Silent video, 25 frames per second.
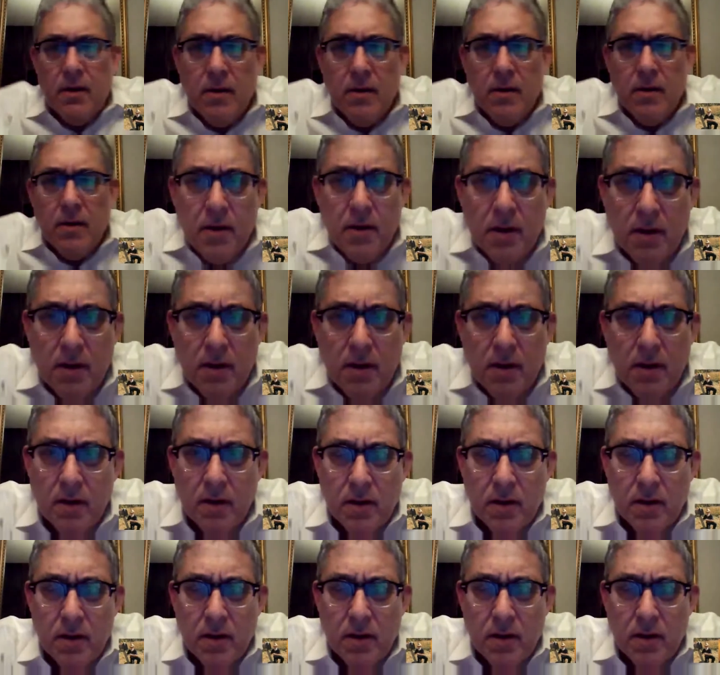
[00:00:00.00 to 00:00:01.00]
content or a
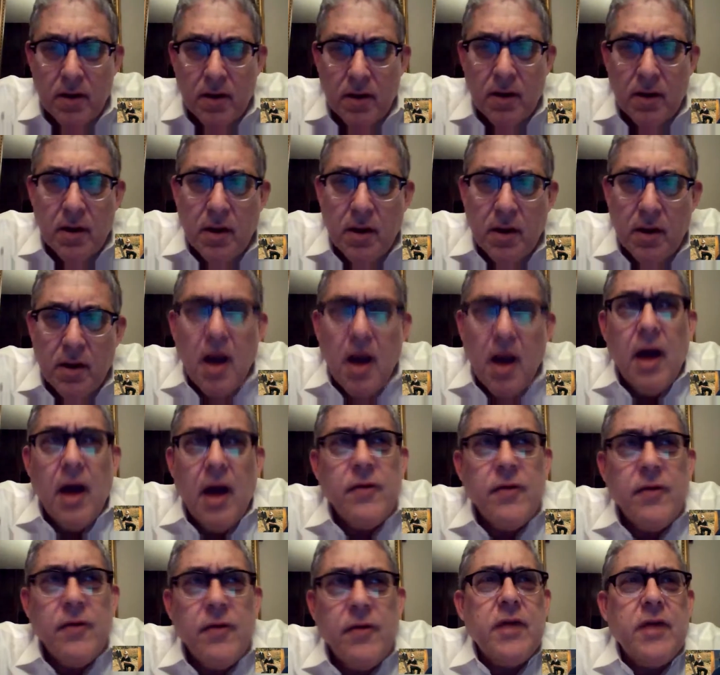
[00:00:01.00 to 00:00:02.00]
Canadian theme that goes
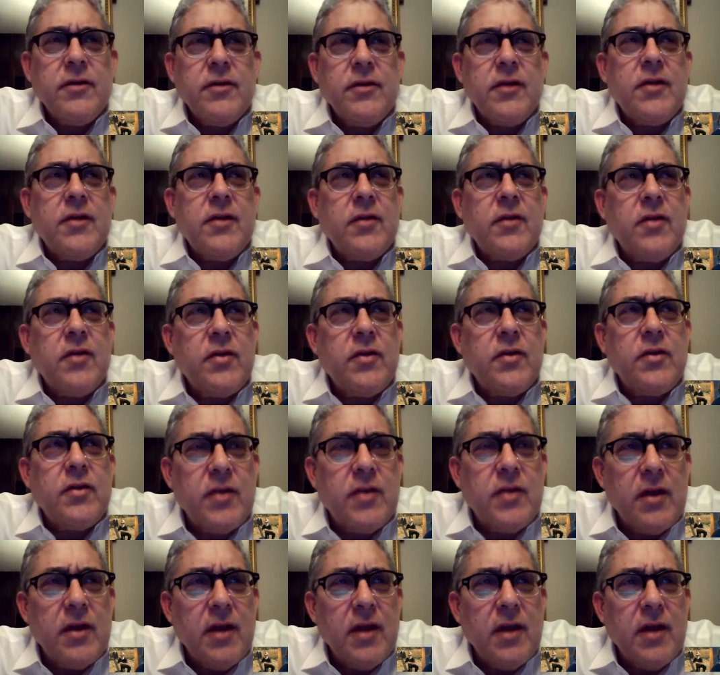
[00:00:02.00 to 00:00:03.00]
through the
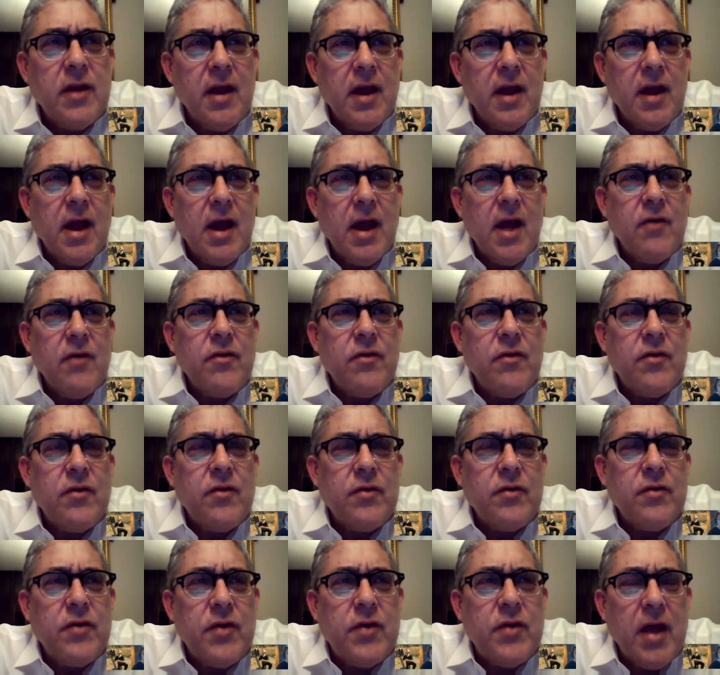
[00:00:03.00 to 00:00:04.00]
story. And
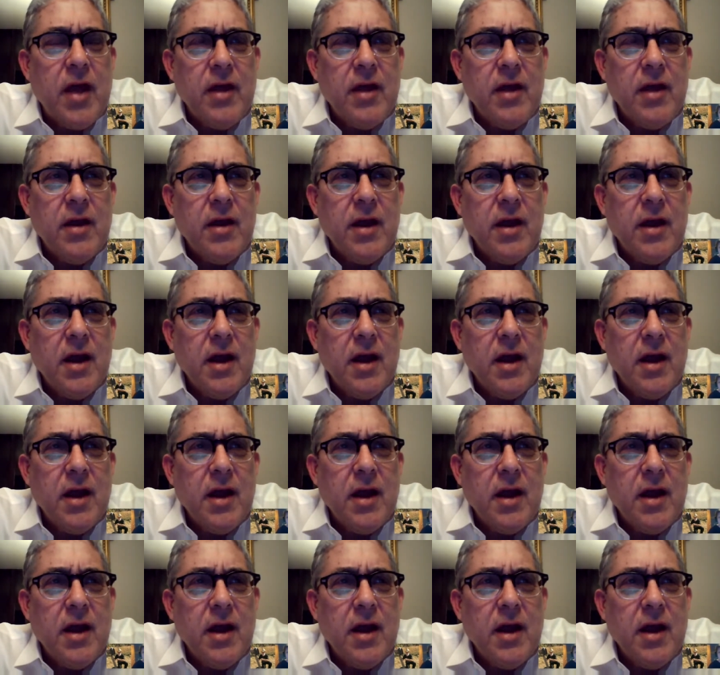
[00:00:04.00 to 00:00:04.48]
they have.